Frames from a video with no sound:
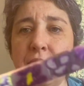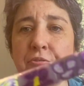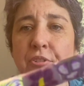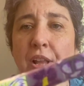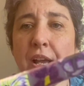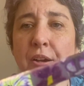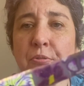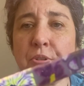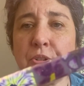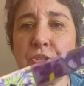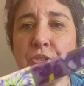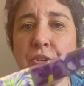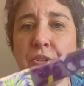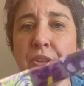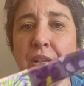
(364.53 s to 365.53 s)
flower is
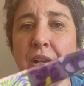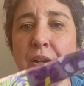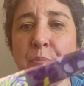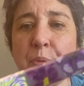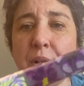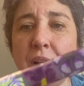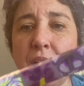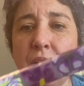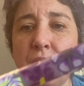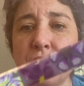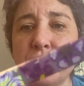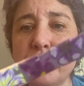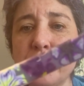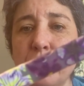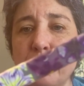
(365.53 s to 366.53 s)
on there, but I
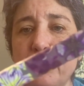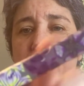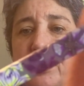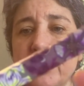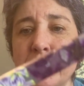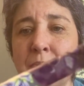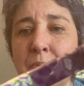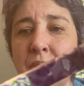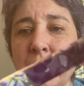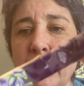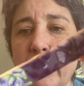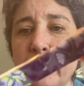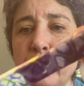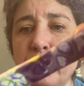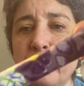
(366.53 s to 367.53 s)
also put some of the
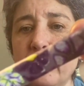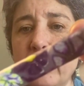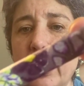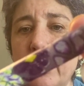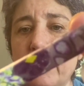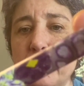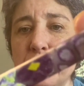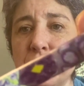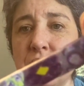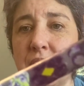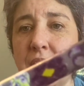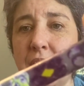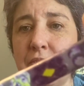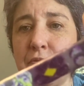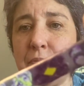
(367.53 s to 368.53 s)
other flowers that
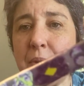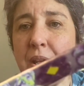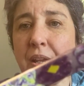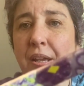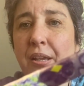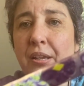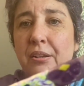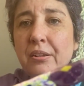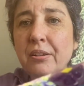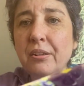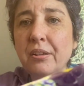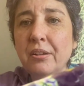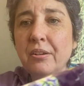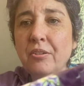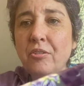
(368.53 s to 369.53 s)
I've made
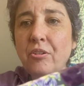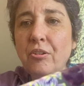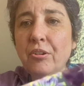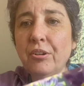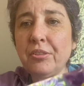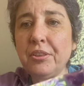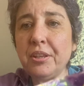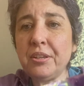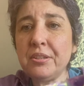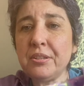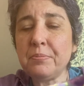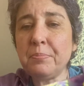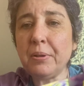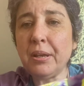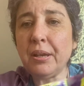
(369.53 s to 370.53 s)
on this
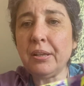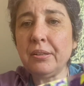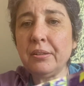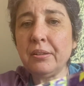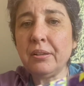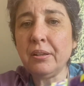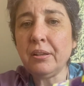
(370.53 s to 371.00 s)
pen.